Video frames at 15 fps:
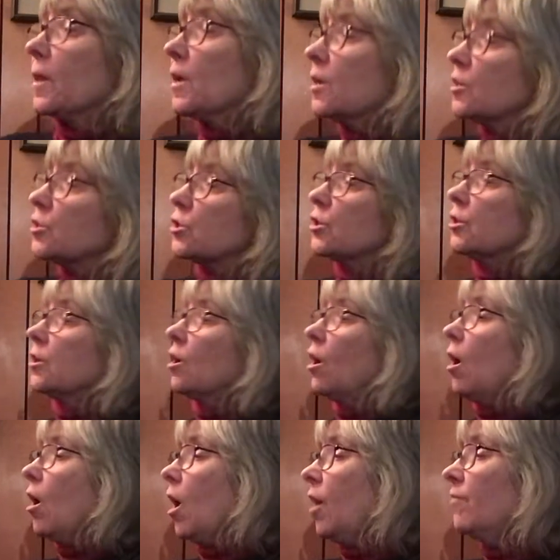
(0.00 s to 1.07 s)
Took
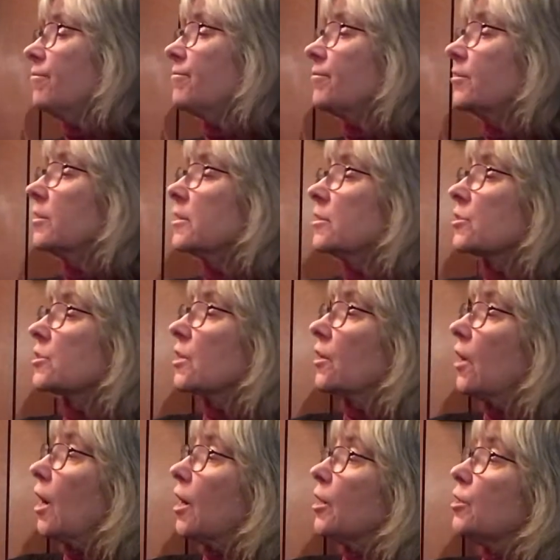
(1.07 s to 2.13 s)
off his
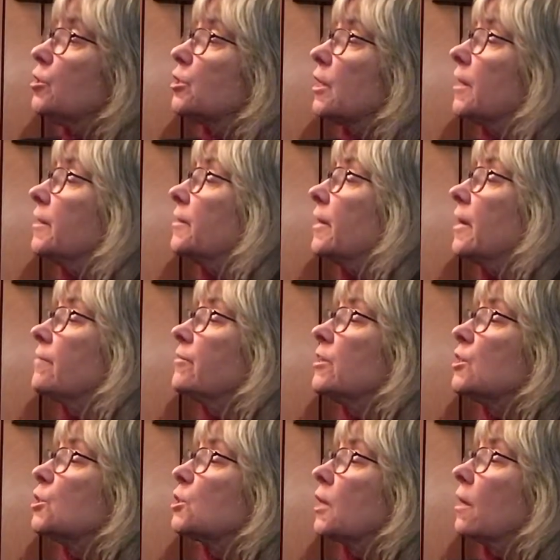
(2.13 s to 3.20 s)
large and heavy
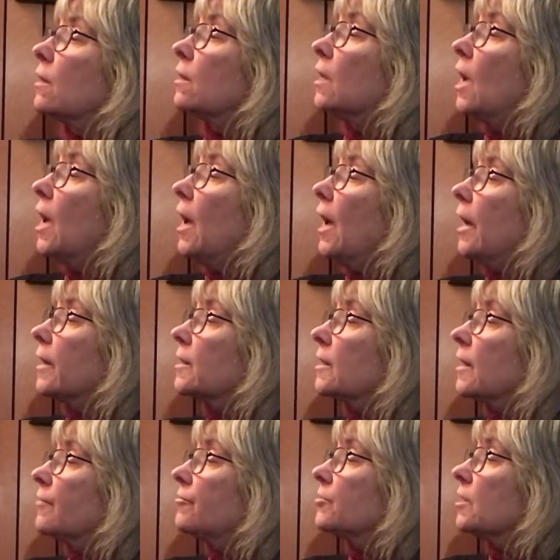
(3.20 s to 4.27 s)
shell and
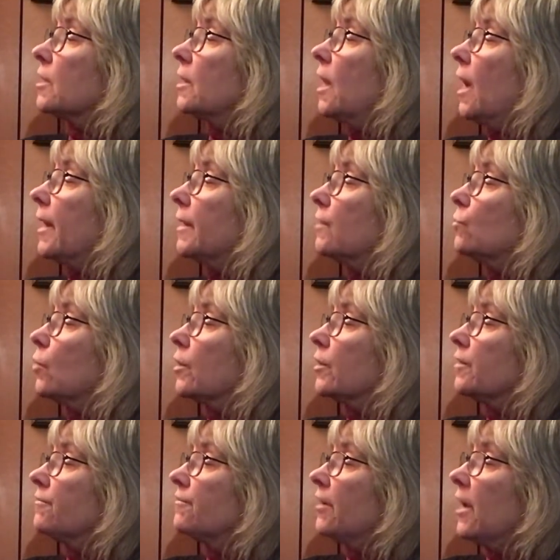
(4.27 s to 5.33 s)
left it lying where
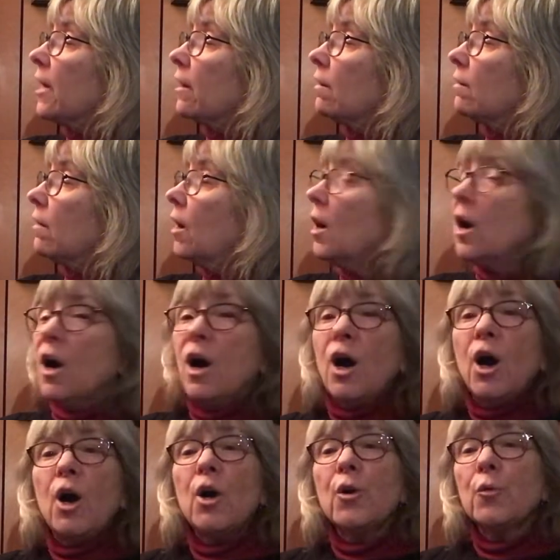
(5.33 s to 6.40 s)
it fell.
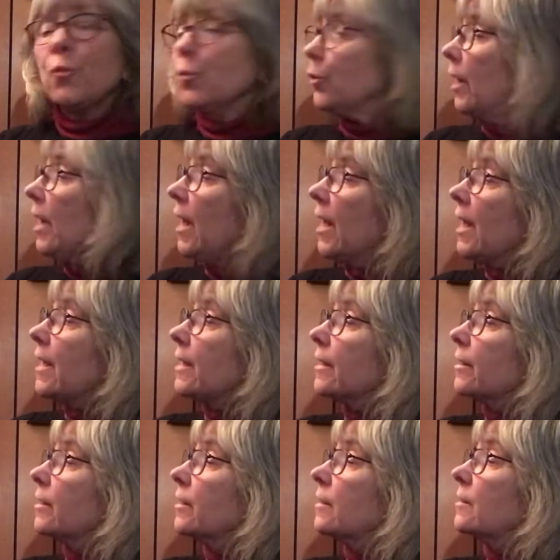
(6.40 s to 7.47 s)

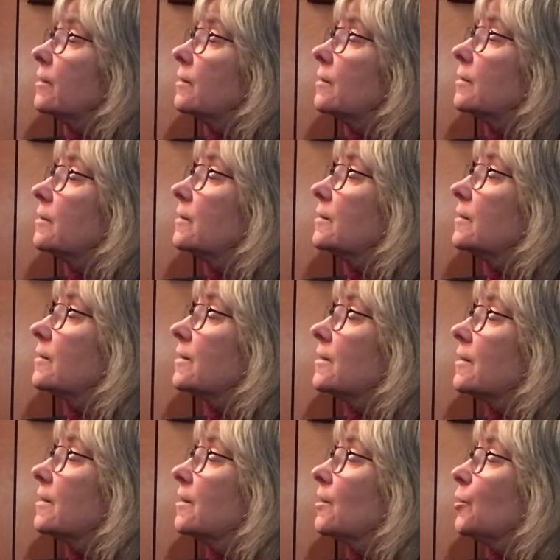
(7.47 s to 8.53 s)
Hooray!
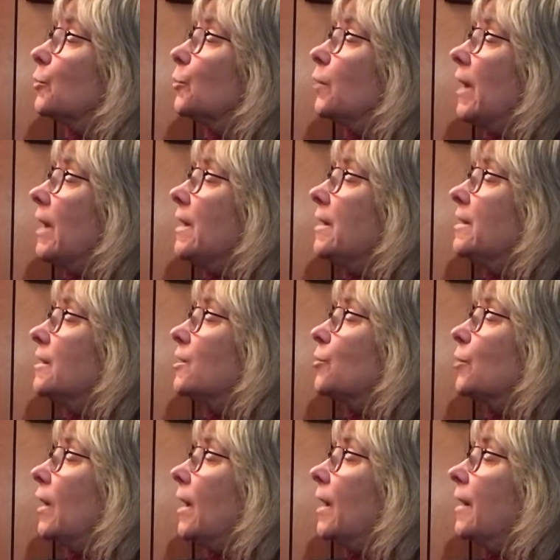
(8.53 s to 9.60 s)
Hooray, he
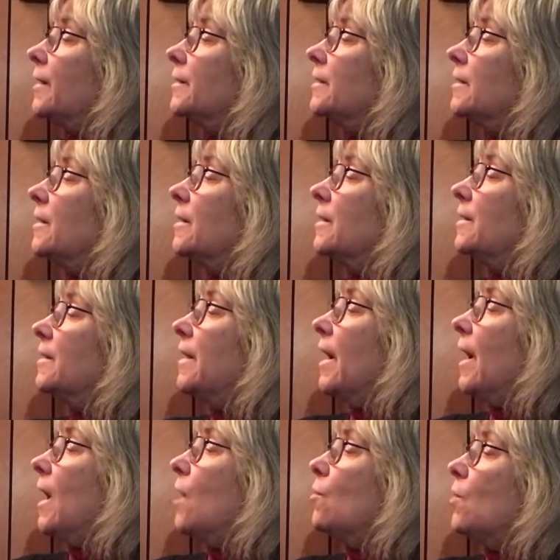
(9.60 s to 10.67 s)
cried.
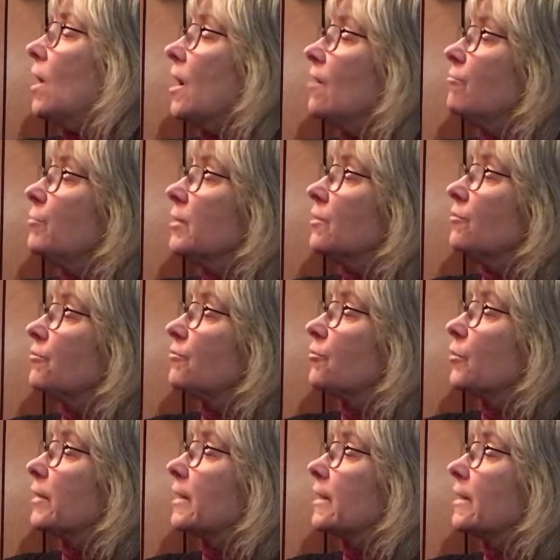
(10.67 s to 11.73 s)
Now I've been
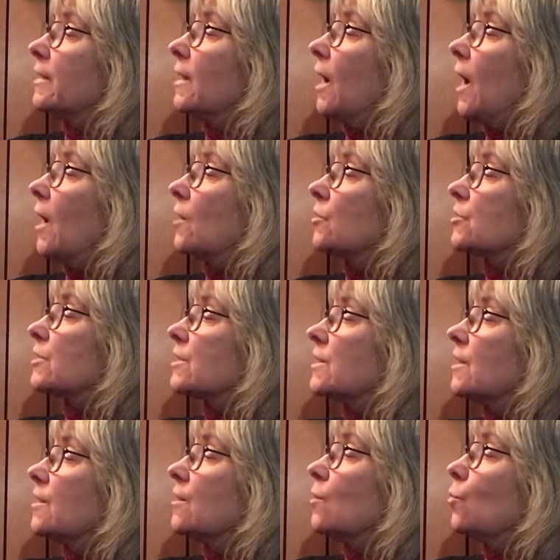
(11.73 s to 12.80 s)
freed. I'll
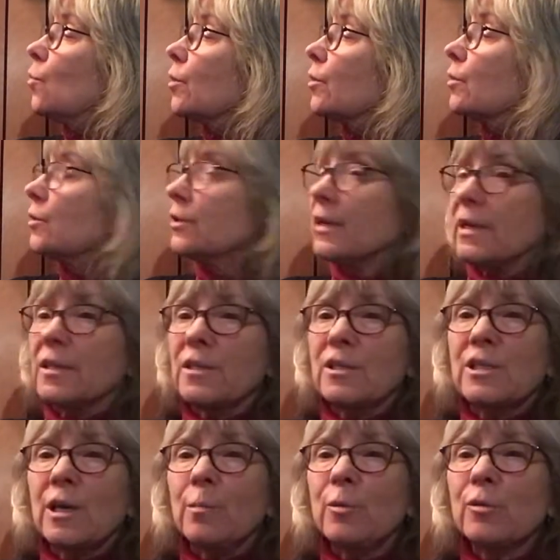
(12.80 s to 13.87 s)
see the world
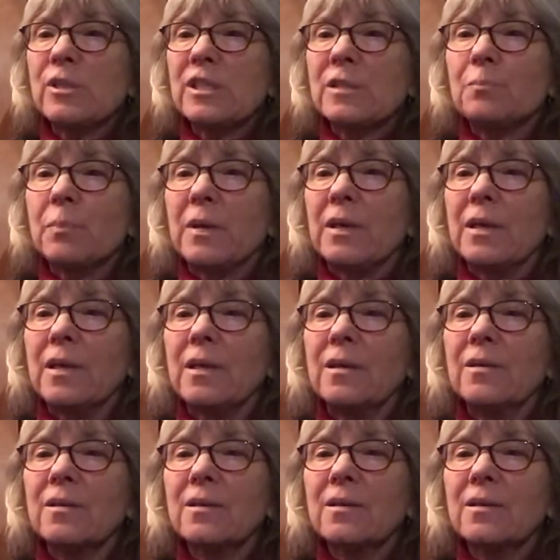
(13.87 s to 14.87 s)
at double speed.